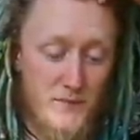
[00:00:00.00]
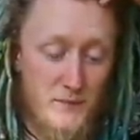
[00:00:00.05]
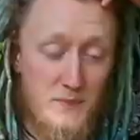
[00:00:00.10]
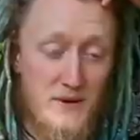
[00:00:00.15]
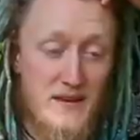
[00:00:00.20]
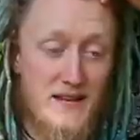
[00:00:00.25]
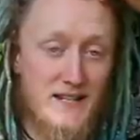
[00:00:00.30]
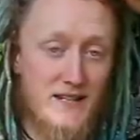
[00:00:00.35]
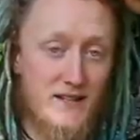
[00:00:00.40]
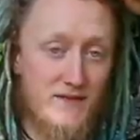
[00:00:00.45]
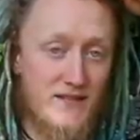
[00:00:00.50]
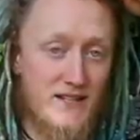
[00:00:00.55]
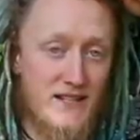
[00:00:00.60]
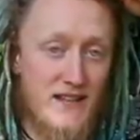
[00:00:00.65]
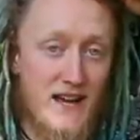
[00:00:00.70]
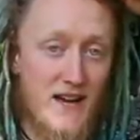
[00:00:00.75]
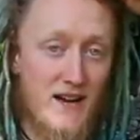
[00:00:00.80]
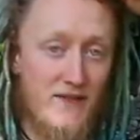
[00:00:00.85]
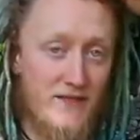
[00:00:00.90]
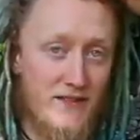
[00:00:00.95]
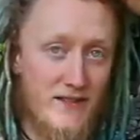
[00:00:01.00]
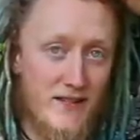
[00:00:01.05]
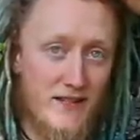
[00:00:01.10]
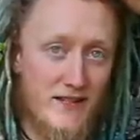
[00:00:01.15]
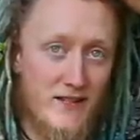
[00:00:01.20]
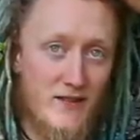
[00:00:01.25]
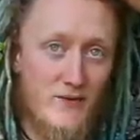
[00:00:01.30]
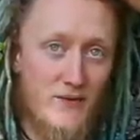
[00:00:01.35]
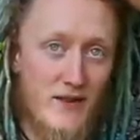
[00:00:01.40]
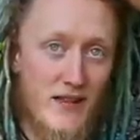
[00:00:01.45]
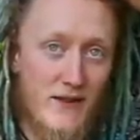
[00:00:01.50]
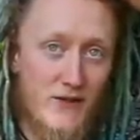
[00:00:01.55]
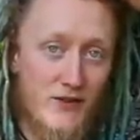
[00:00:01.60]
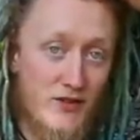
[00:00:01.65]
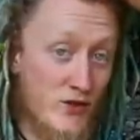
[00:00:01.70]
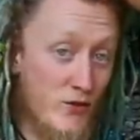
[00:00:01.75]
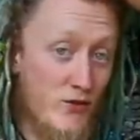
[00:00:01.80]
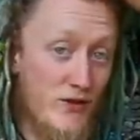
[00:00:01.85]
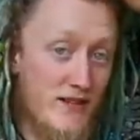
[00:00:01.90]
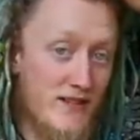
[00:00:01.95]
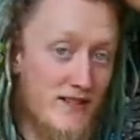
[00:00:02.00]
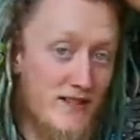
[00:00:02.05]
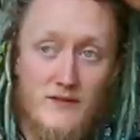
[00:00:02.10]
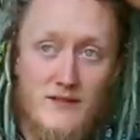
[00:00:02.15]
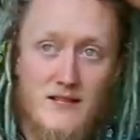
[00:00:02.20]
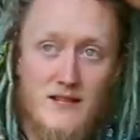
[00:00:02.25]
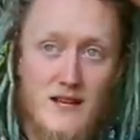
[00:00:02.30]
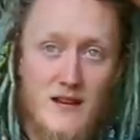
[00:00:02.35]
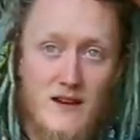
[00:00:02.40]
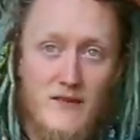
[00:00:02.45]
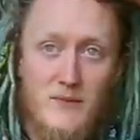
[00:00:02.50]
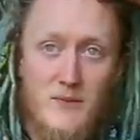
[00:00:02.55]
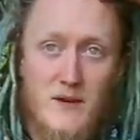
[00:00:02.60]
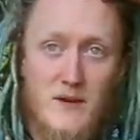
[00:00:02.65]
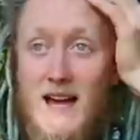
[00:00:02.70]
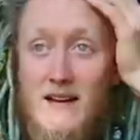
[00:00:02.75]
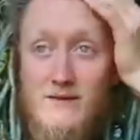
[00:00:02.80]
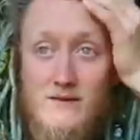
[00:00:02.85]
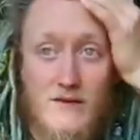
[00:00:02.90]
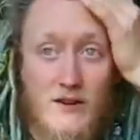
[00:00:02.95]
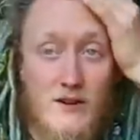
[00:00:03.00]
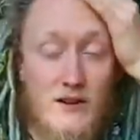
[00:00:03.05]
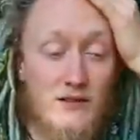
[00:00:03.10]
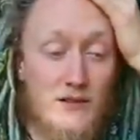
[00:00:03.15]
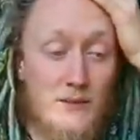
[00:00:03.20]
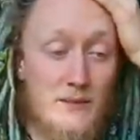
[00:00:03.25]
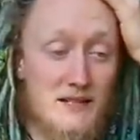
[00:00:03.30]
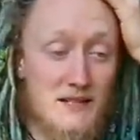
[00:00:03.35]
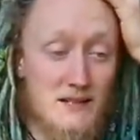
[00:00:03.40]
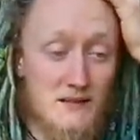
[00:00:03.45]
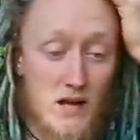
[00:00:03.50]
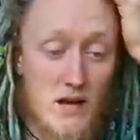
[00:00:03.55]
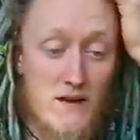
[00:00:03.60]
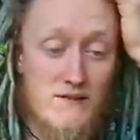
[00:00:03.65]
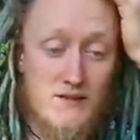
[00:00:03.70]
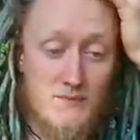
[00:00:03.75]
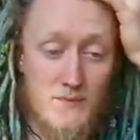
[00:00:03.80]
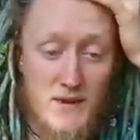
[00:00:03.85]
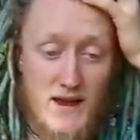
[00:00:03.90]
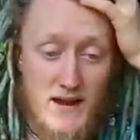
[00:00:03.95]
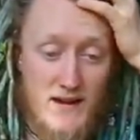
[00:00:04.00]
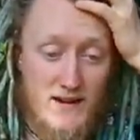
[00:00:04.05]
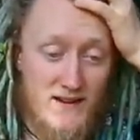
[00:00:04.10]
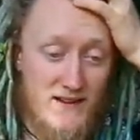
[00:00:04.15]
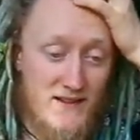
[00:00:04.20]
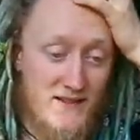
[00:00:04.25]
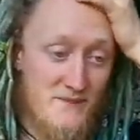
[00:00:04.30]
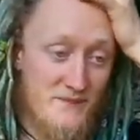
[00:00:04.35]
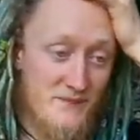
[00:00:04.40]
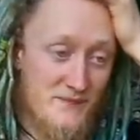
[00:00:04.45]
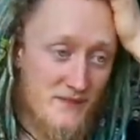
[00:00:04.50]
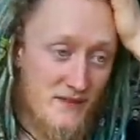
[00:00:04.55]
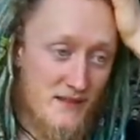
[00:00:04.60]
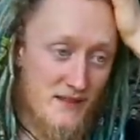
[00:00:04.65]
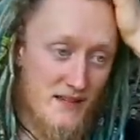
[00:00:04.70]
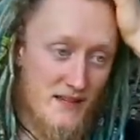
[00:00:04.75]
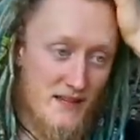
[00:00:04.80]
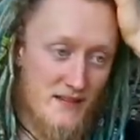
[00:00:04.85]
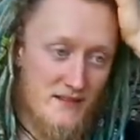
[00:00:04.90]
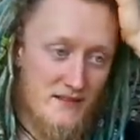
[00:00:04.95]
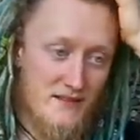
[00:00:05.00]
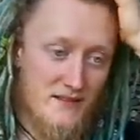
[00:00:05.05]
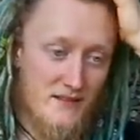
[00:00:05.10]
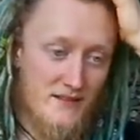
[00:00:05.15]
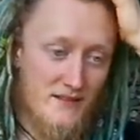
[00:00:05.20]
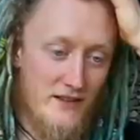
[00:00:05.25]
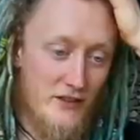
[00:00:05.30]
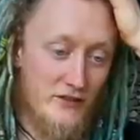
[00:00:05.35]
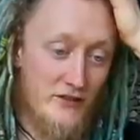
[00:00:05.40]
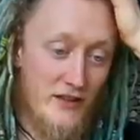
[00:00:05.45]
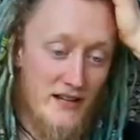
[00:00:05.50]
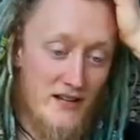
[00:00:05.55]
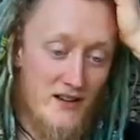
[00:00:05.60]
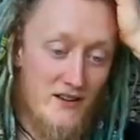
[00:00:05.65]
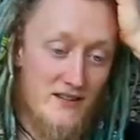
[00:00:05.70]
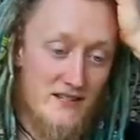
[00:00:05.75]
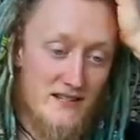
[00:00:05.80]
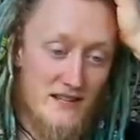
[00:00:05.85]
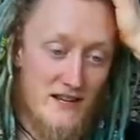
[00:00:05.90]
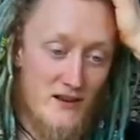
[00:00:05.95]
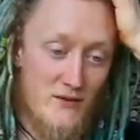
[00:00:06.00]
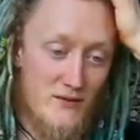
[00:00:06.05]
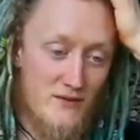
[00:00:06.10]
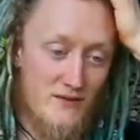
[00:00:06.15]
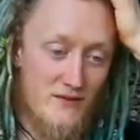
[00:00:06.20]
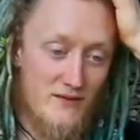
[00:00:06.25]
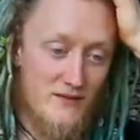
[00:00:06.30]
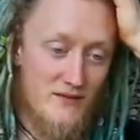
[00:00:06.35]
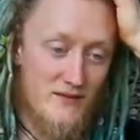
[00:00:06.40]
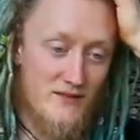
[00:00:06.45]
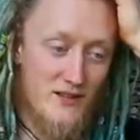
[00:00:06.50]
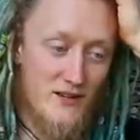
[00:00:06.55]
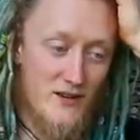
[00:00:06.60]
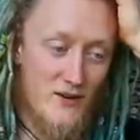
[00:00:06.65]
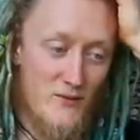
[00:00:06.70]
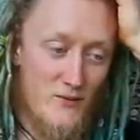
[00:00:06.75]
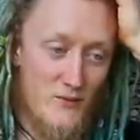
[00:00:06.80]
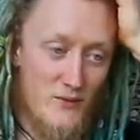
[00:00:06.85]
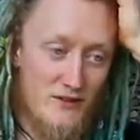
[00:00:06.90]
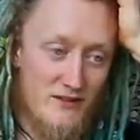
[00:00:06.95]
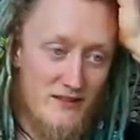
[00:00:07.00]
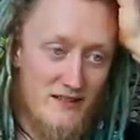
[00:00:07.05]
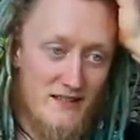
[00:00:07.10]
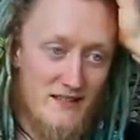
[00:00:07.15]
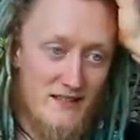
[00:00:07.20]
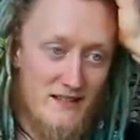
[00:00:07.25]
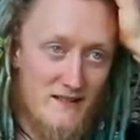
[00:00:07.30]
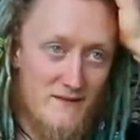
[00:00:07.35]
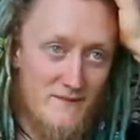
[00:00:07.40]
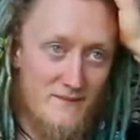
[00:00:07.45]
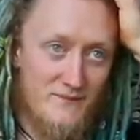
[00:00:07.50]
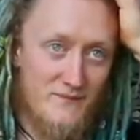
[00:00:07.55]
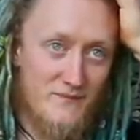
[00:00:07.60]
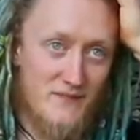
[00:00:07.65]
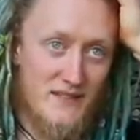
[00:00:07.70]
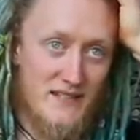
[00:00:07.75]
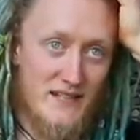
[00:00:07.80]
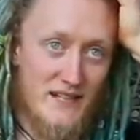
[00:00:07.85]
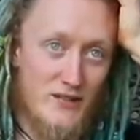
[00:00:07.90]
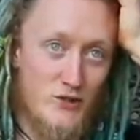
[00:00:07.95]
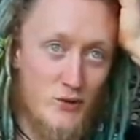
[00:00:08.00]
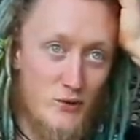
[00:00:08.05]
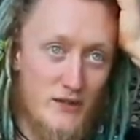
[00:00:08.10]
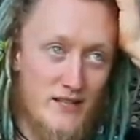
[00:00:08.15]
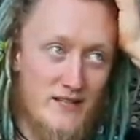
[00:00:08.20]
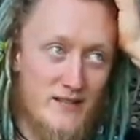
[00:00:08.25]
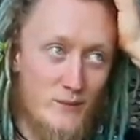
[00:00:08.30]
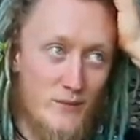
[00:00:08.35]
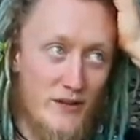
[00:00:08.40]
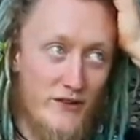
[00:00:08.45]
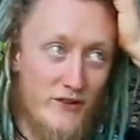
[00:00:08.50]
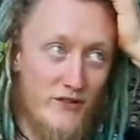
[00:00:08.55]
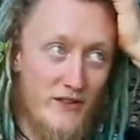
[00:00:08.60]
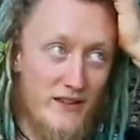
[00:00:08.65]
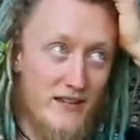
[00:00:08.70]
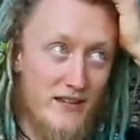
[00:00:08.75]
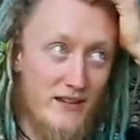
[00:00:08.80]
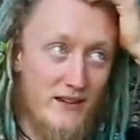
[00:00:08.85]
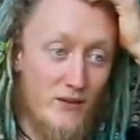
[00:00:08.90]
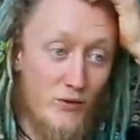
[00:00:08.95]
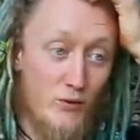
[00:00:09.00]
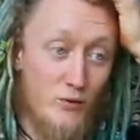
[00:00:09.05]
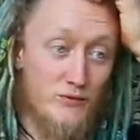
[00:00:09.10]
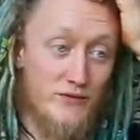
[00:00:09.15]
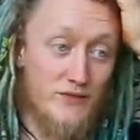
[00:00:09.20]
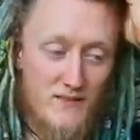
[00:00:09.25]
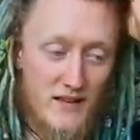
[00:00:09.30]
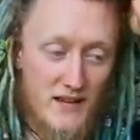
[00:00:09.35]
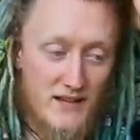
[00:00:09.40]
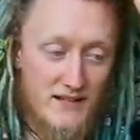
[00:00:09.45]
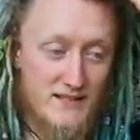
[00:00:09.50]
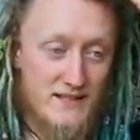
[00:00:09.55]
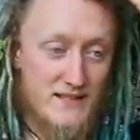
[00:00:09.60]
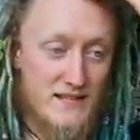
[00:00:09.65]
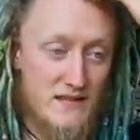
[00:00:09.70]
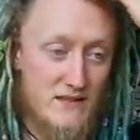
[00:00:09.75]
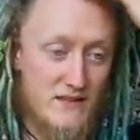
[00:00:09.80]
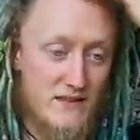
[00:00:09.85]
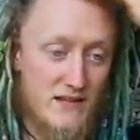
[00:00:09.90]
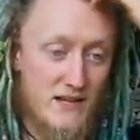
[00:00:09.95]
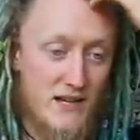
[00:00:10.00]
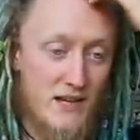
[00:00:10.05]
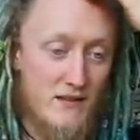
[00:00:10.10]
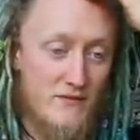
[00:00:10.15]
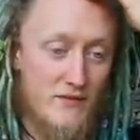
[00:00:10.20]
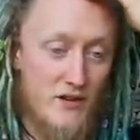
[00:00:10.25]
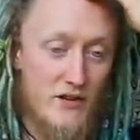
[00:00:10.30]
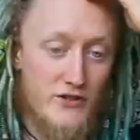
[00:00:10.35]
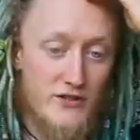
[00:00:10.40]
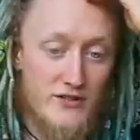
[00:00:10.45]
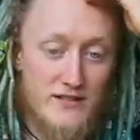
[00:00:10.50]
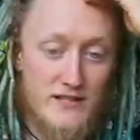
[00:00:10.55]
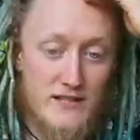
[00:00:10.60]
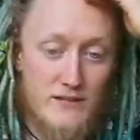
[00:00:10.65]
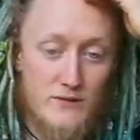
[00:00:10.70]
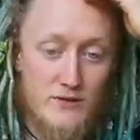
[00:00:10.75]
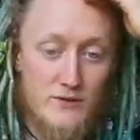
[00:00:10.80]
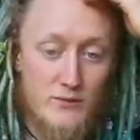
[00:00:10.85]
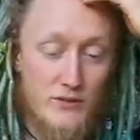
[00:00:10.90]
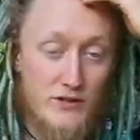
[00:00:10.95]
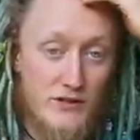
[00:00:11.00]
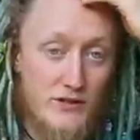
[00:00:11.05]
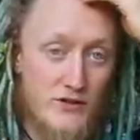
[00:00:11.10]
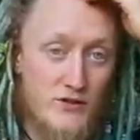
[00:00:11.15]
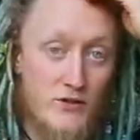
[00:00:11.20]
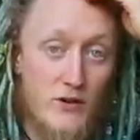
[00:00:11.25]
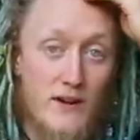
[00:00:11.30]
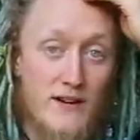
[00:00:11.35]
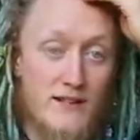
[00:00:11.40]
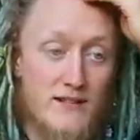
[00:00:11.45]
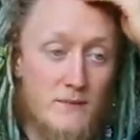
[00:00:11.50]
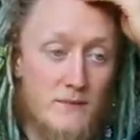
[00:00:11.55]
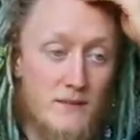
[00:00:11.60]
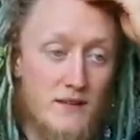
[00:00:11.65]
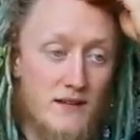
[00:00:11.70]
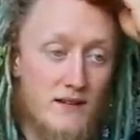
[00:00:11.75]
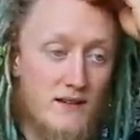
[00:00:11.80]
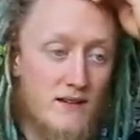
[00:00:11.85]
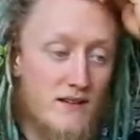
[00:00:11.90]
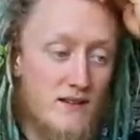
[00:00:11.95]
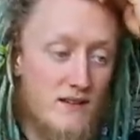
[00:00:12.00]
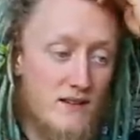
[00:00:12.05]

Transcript: beast of CF, is like, you don't really have a choice. CF people have a very limited lifespan, and unlike us, they don't really get a choice in whether they get old. I can see the kind of urgency and just wanted to try something.